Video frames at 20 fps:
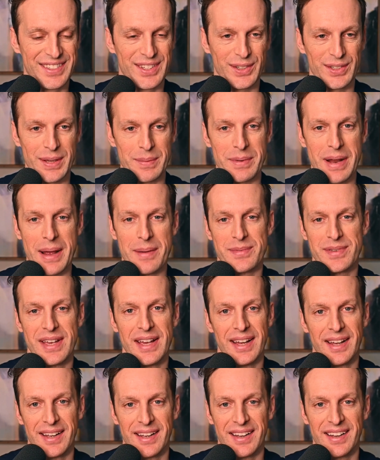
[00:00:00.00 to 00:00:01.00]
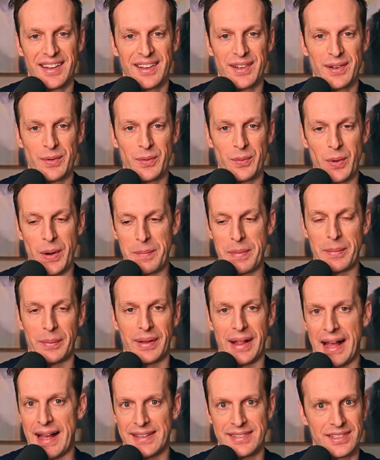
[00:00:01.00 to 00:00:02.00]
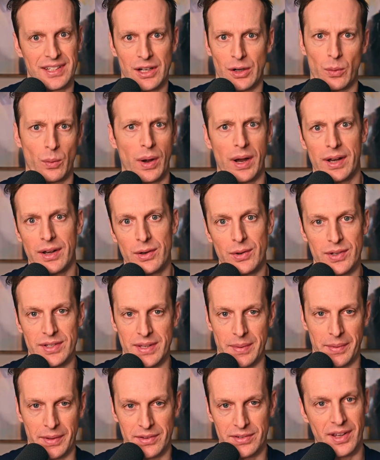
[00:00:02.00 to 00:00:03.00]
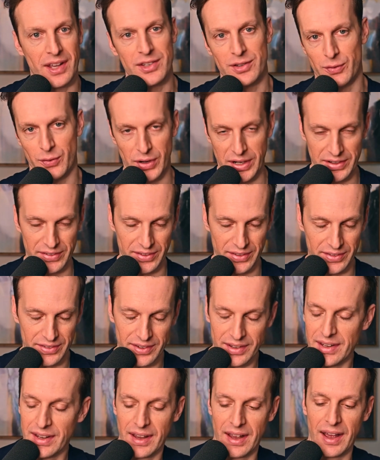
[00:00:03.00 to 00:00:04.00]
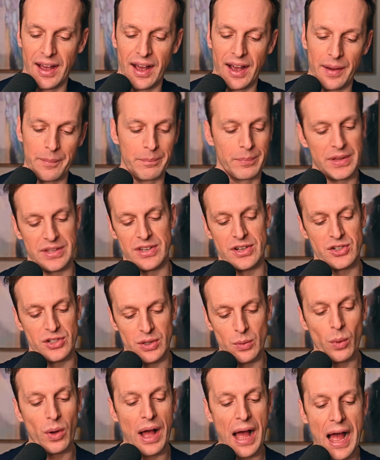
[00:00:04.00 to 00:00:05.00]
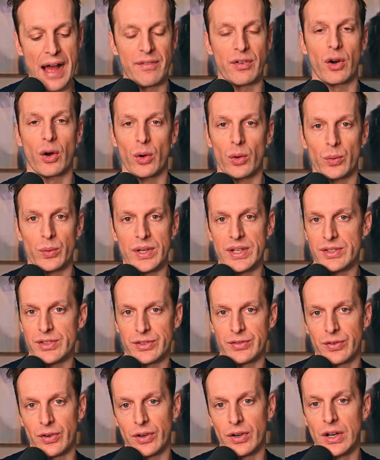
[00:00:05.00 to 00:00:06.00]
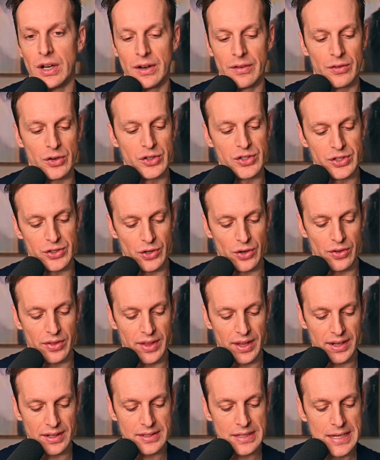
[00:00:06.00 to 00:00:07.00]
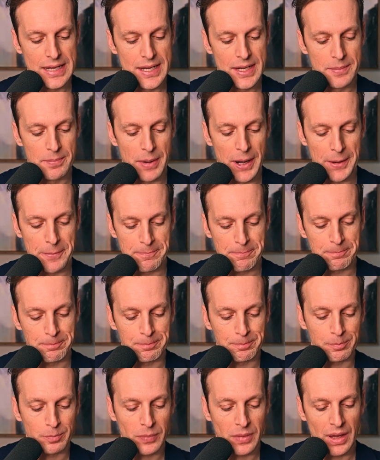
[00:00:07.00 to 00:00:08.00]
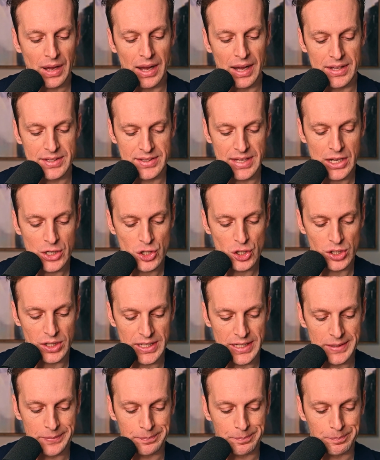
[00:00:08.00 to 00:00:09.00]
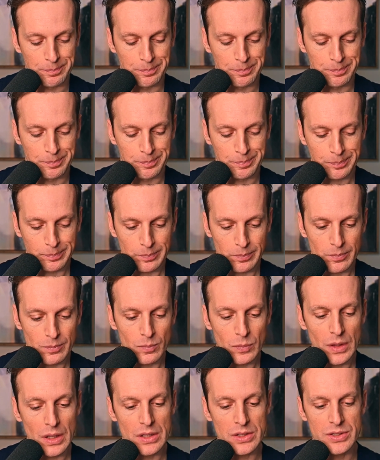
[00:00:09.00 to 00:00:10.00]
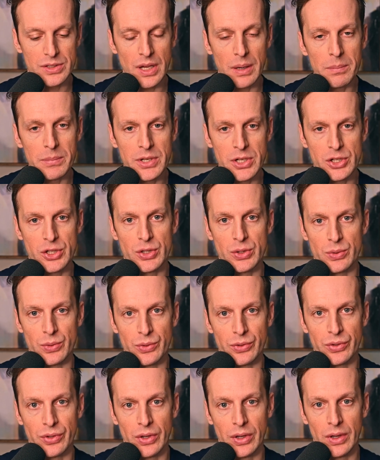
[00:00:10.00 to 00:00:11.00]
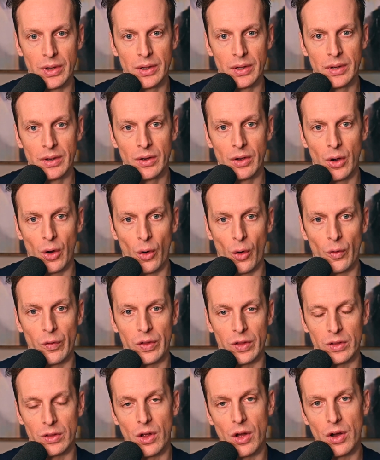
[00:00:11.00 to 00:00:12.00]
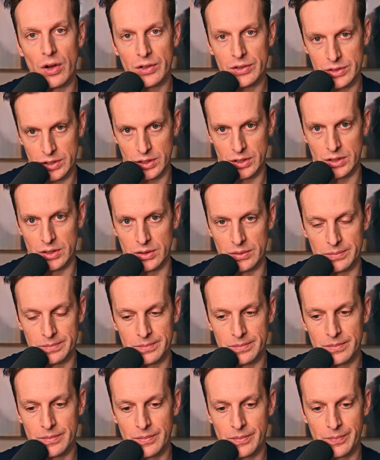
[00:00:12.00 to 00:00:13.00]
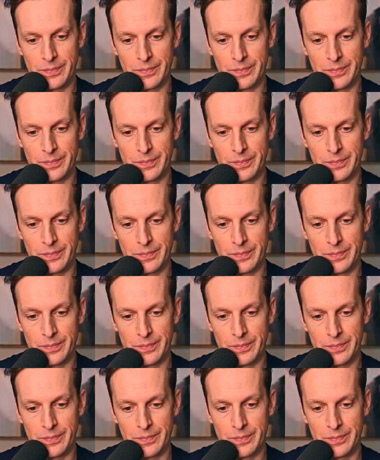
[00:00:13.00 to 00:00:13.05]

so sometimes when people ask, you know, why are you doing something? It's because of reasons. Um, essentially, we'll have our own reasons for, for using certain things, but essentially, some tissues over the long term